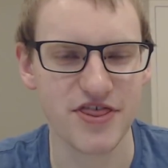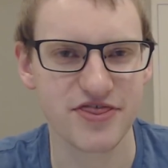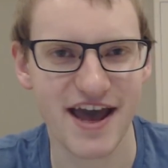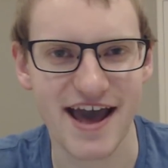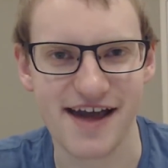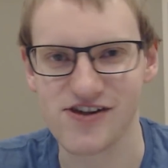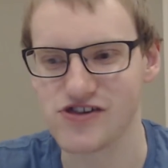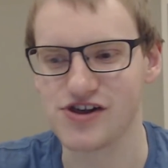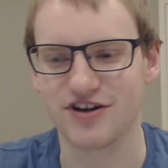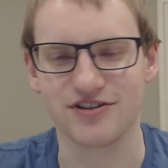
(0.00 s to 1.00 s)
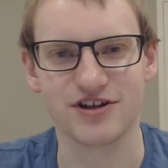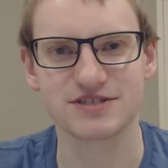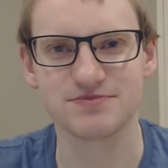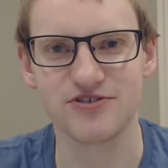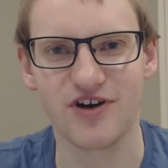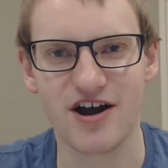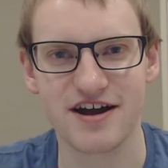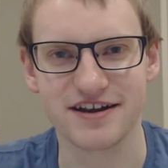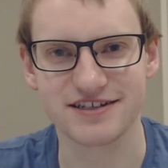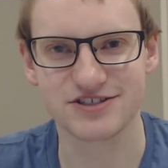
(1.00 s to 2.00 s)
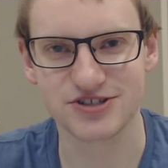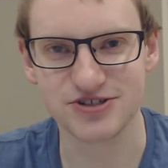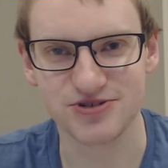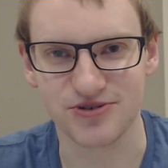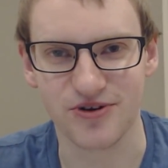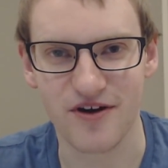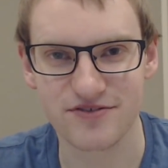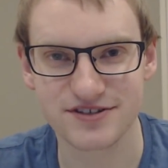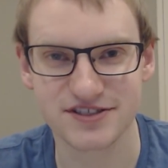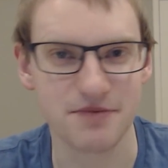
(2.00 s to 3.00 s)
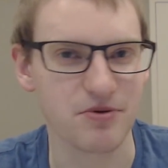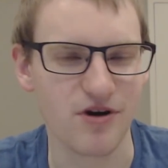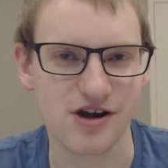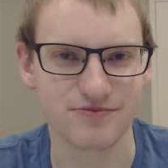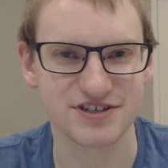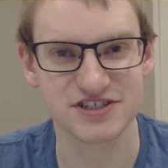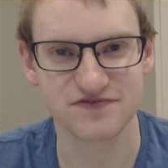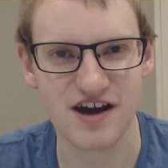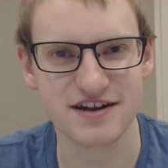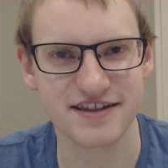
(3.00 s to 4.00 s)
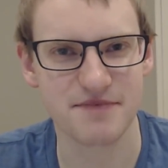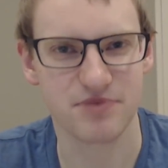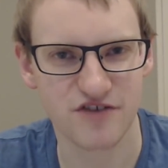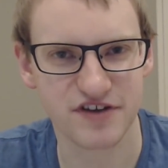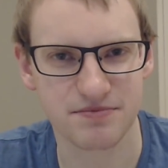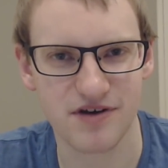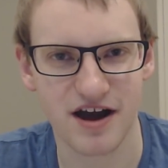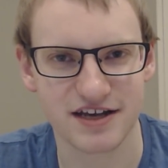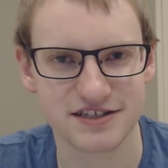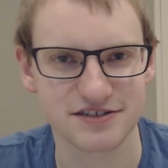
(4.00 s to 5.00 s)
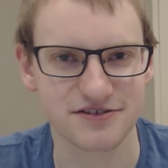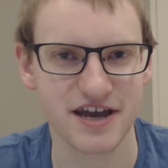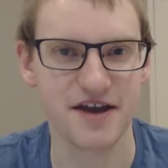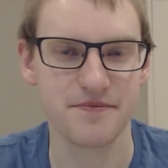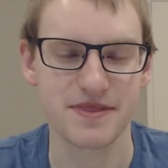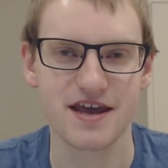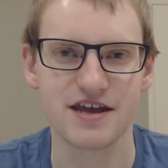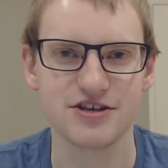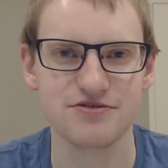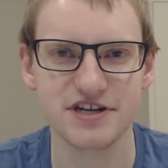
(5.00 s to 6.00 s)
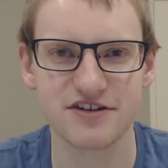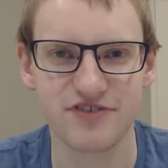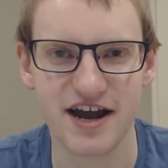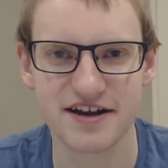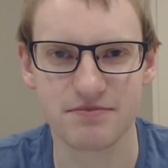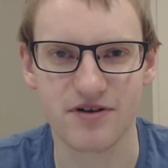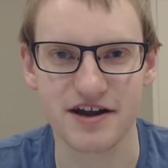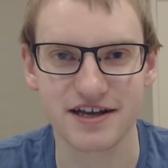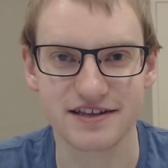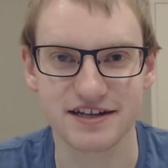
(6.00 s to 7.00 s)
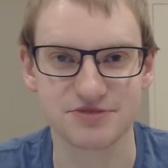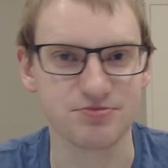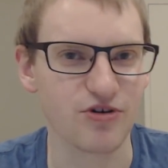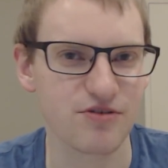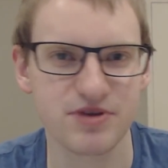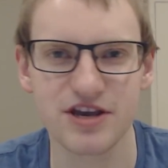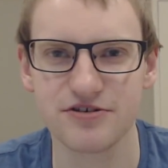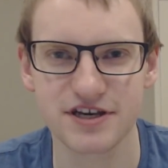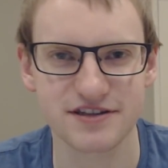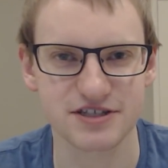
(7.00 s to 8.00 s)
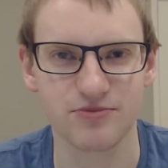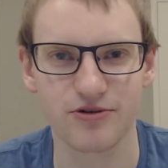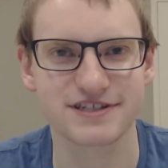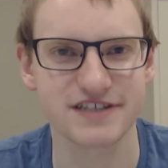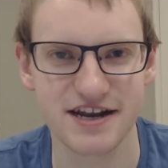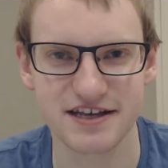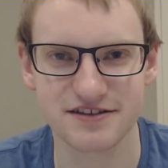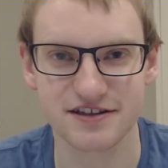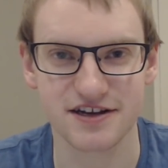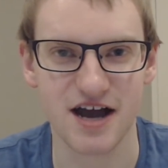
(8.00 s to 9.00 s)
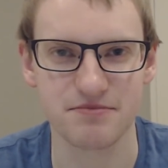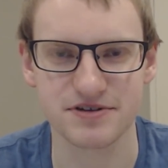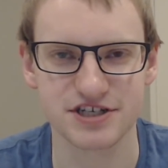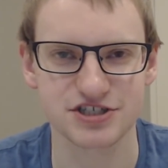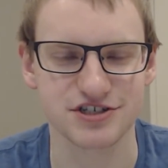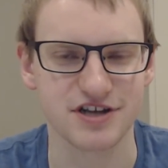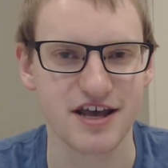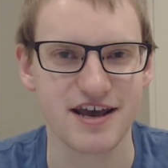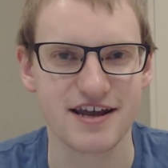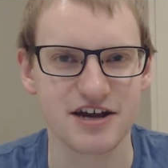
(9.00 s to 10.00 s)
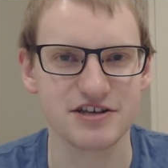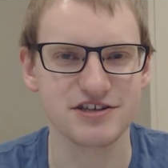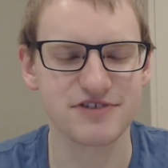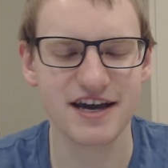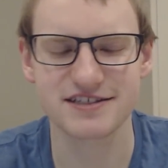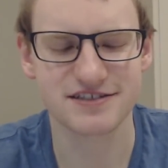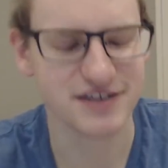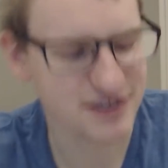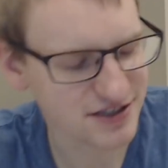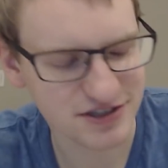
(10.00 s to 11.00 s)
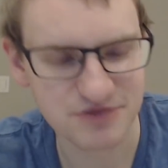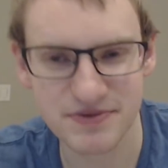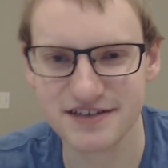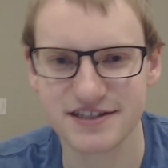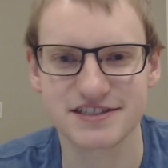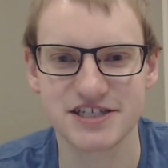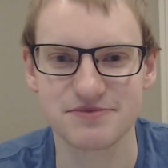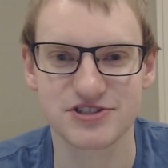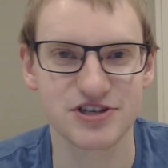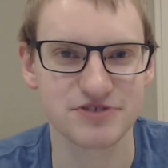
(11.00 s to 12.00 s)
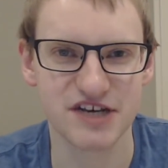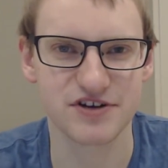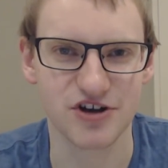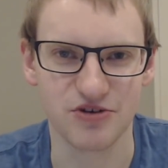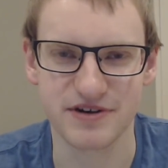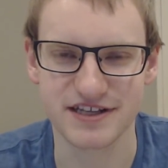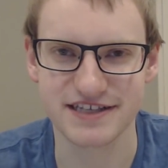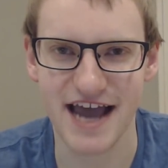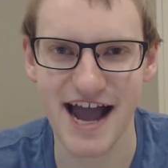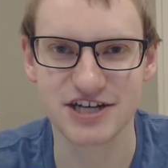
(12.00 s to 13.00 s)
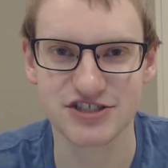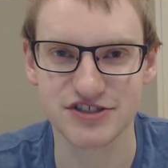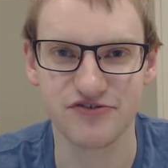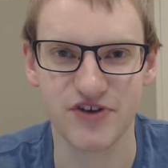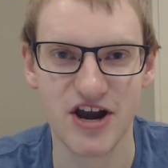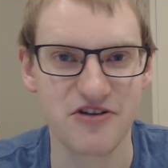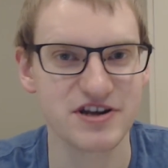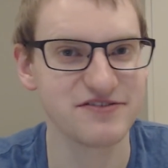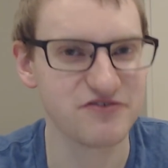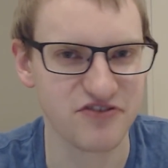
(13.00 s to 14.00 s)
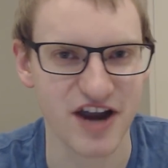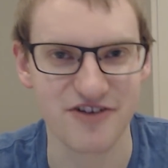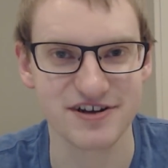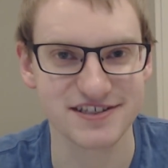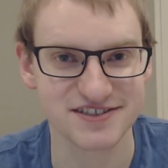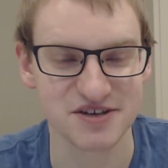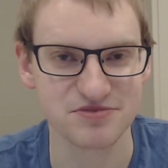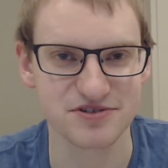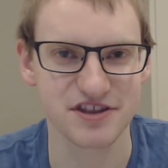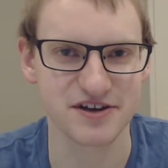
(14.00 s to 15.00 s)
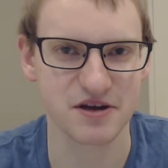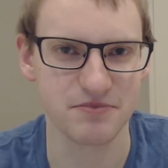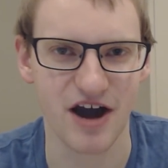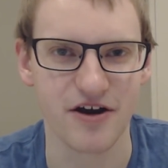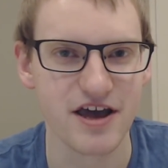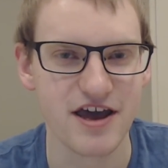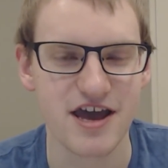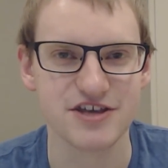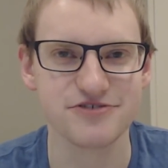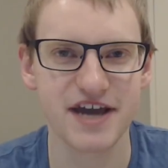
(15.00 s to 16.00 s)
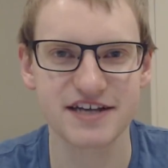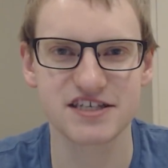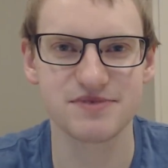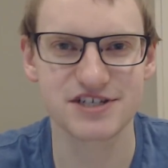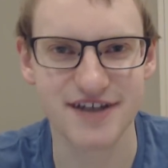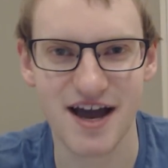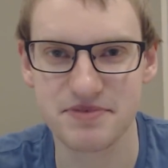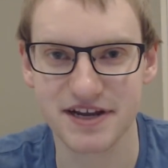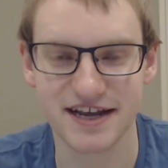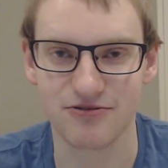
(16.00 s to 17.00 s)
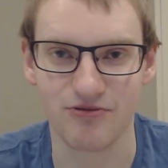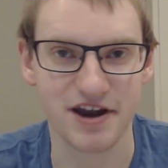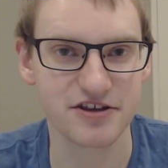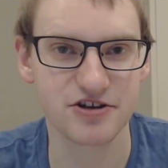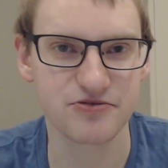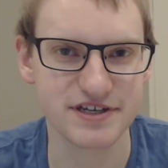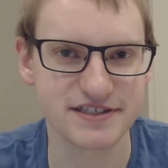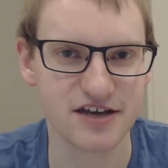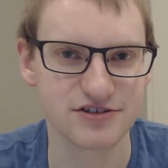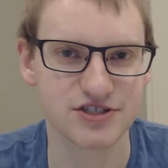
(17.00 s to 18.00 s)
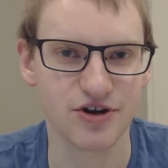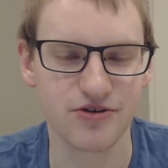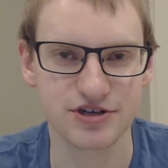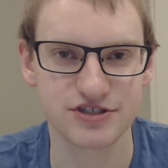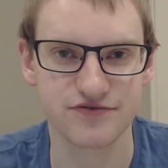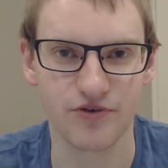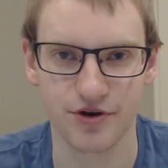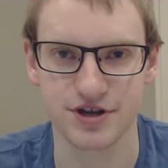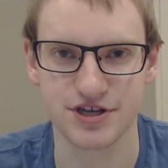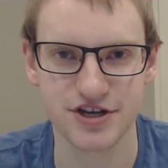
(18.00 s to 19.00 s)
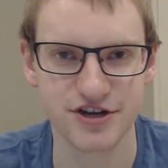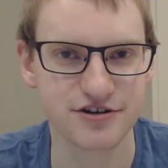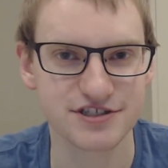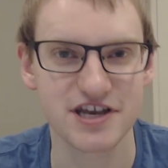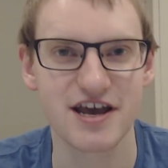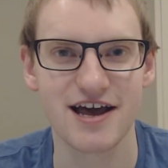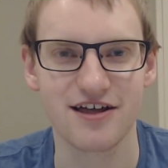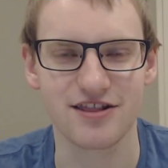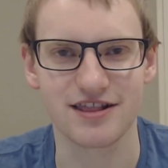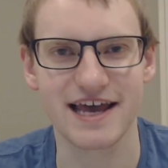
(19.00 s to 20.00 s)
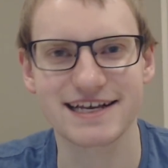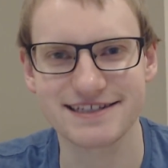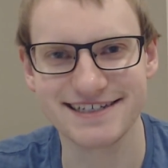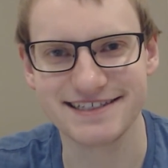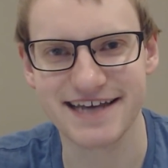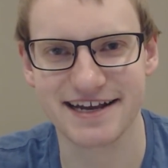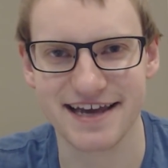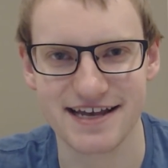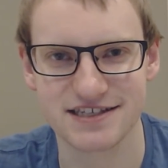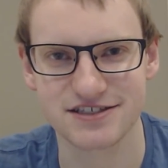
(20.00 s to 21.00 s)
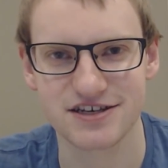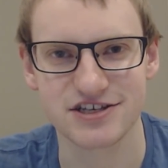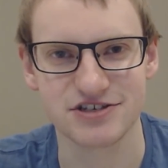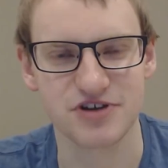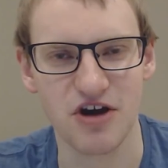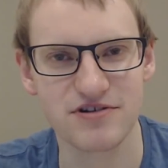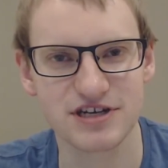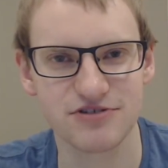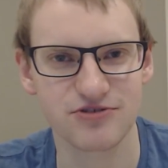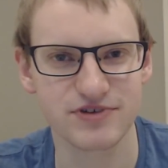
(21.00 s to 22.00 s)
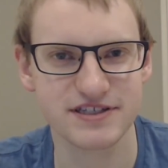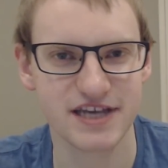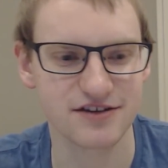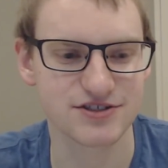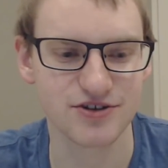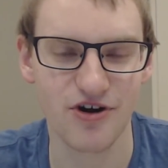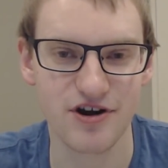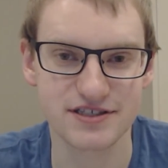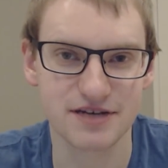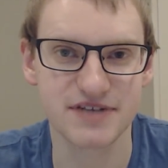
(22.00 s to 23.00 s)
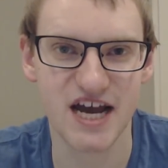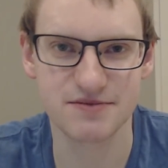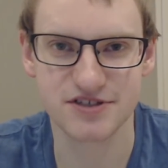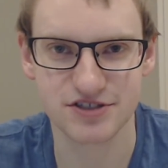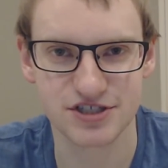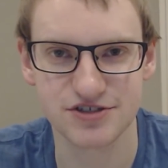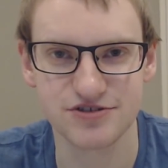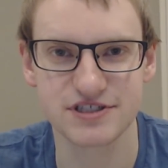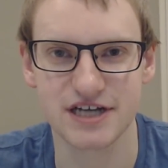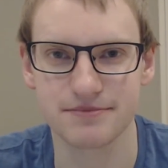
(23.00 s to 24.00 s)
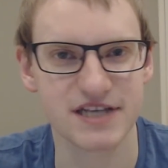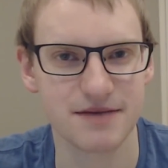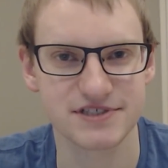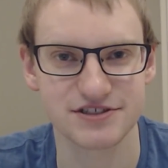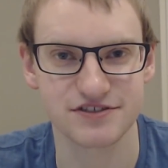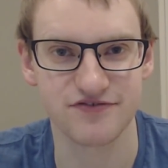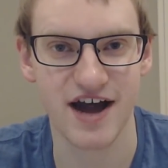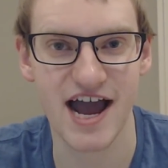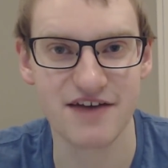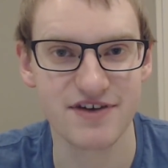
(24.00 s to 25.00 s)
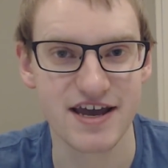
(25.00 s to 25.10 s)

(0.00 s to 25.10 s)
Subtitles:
that, let's move on to step one, which is finding that perfect product, okay? You need to find a product that is more appealing, that's more exciting than the competition. Now, you guys, you make this seem so difficult, but it's actually very, very simple to think about. You guys have been shopping in regular retail stores for years, likely decades. You go into a retail store, and sometimes there's 2, sometimes there's 5,